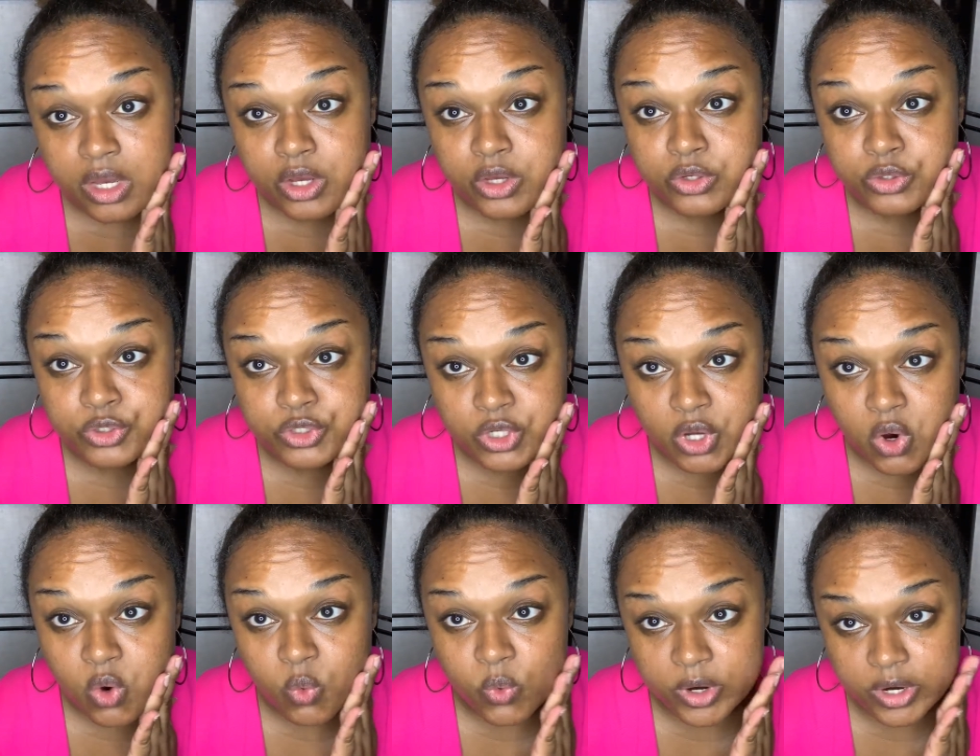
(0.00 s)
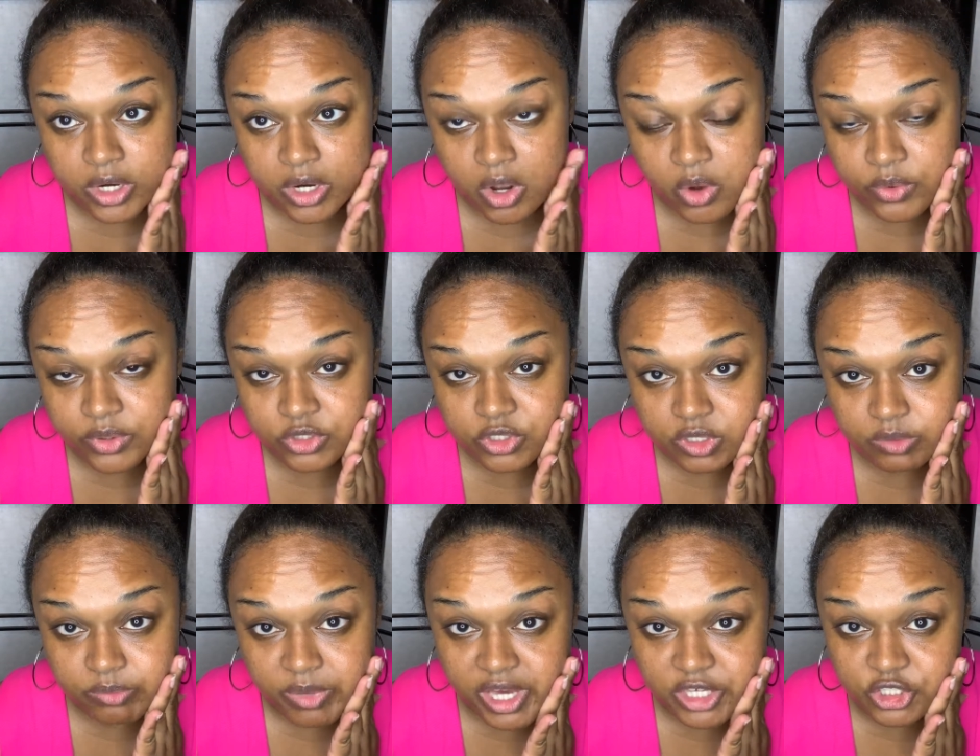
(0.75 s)
So we're going to
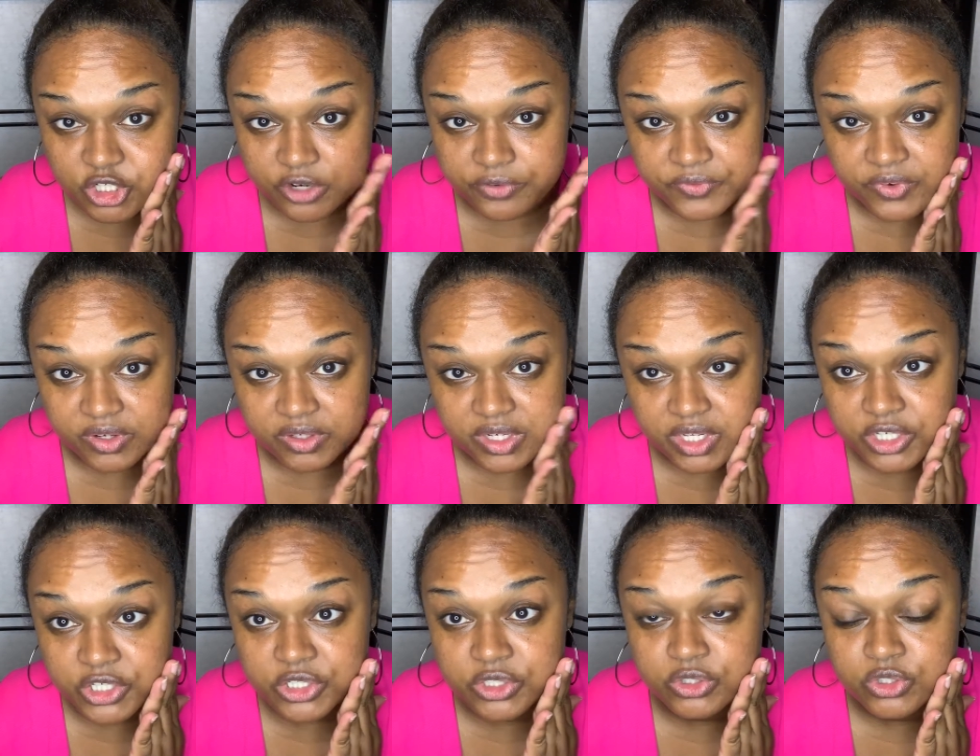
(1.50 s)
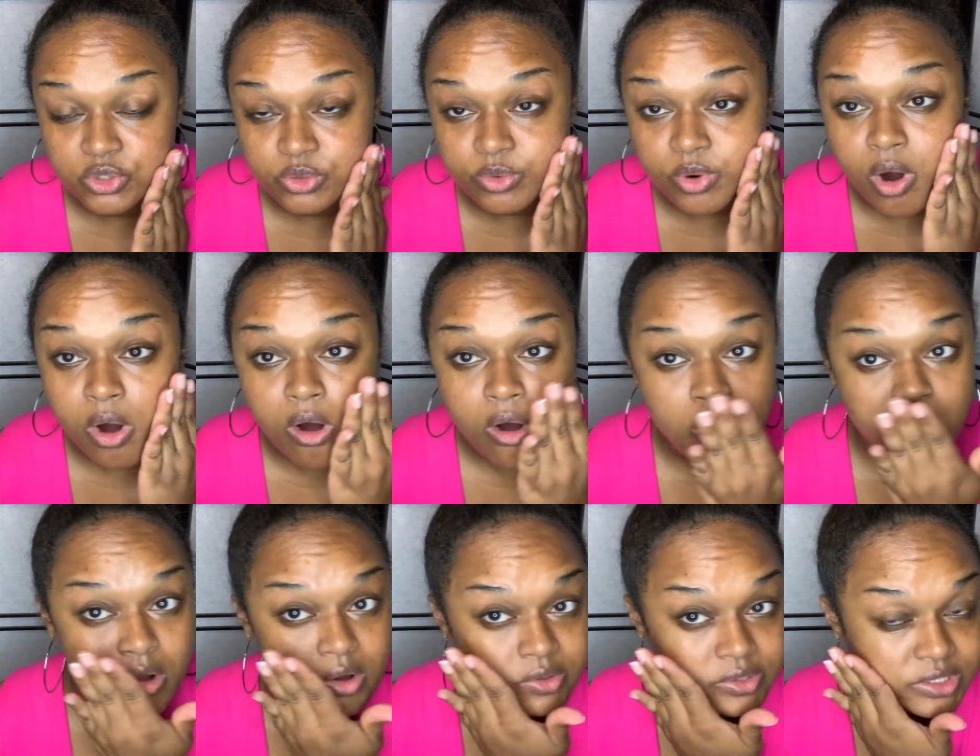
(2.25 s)
match our foundation to
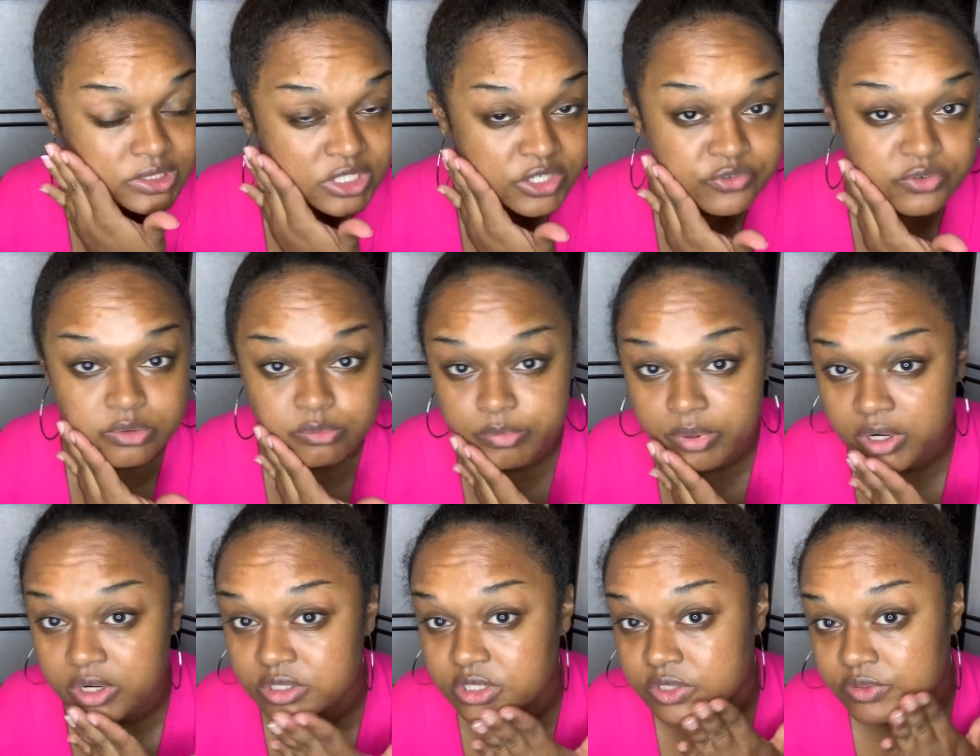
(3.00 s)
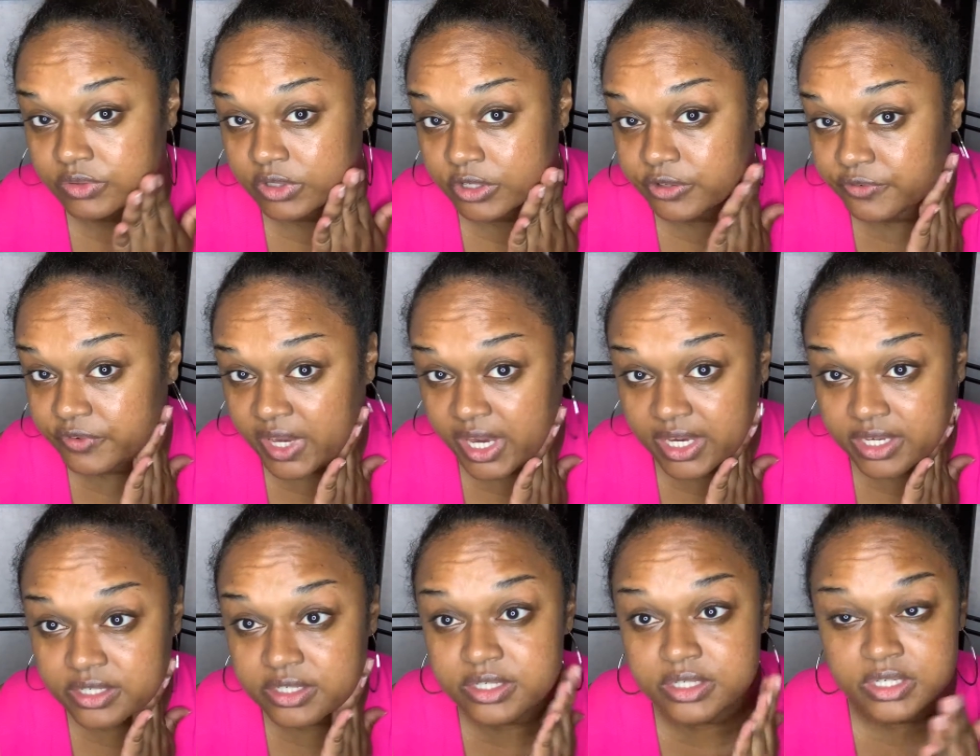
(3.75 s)
all the different parts of our
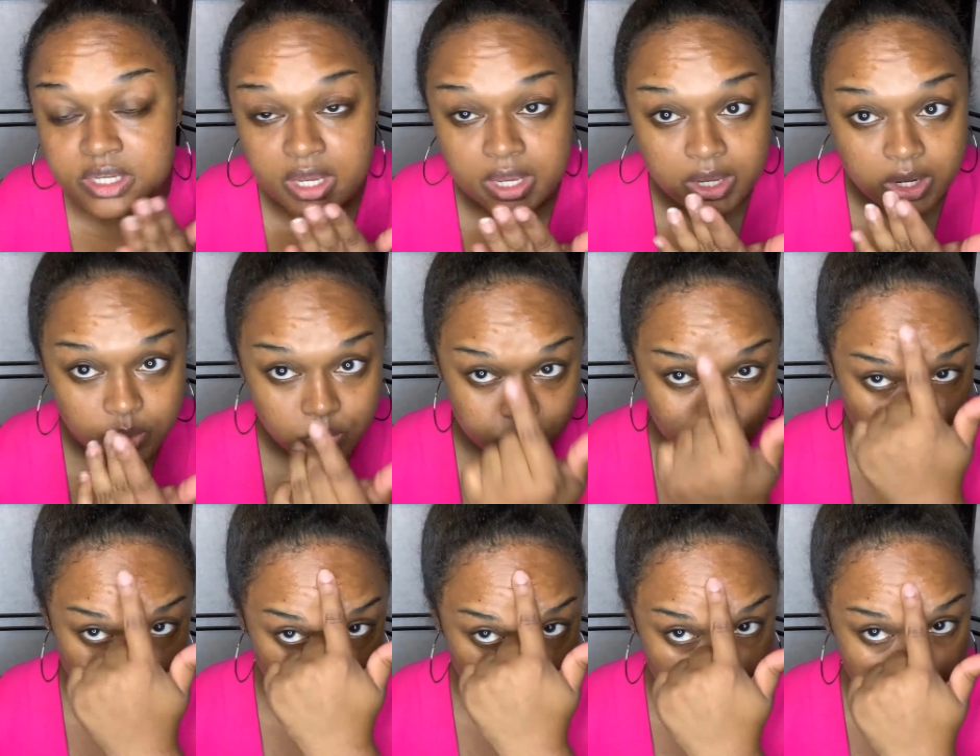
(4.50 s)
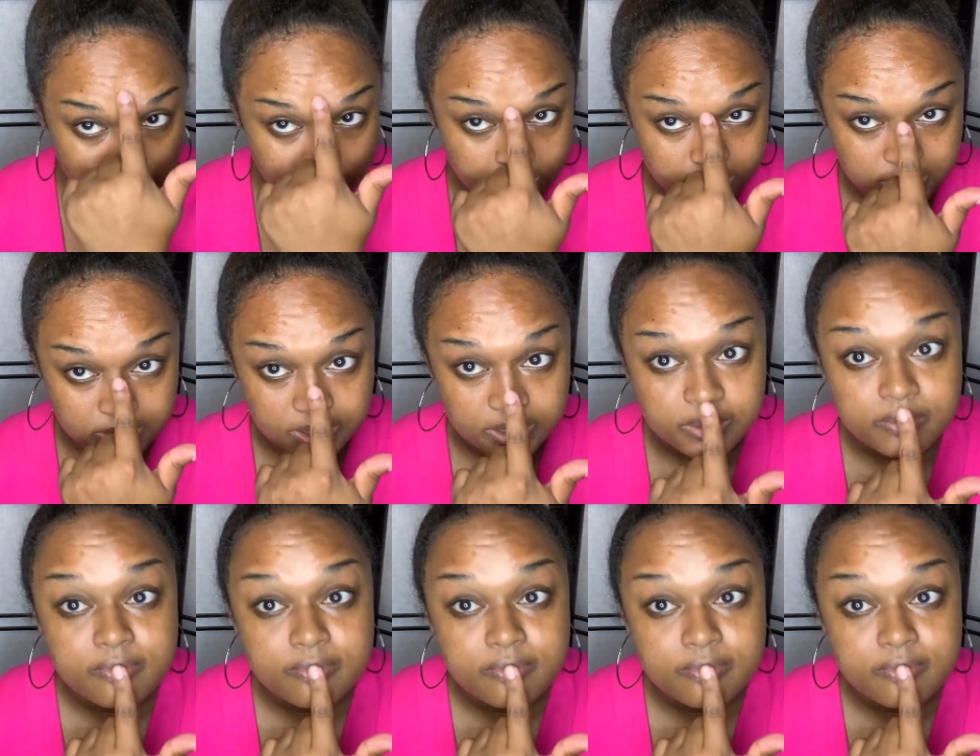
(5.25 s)
face, which will be